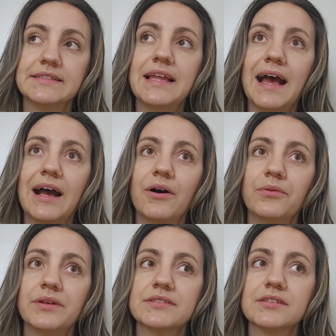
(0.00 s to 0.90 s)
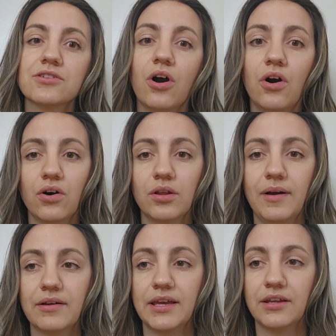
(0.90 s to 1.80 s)
Now, this is all
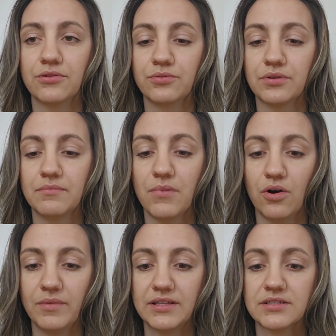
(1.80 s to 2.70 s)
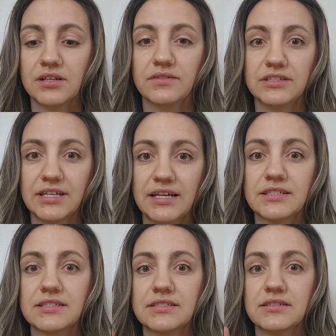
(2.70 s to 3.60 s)
about getting through the moments of
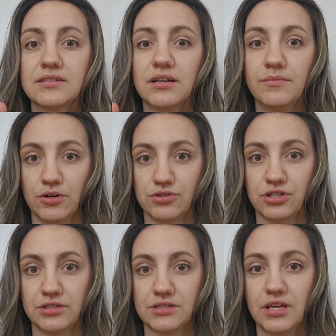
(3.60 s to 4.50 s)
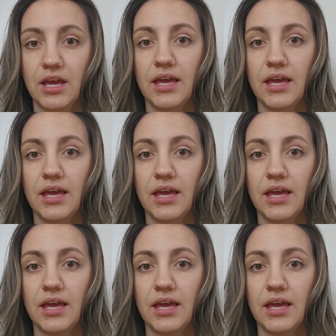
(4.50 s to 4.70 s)
intense emotions,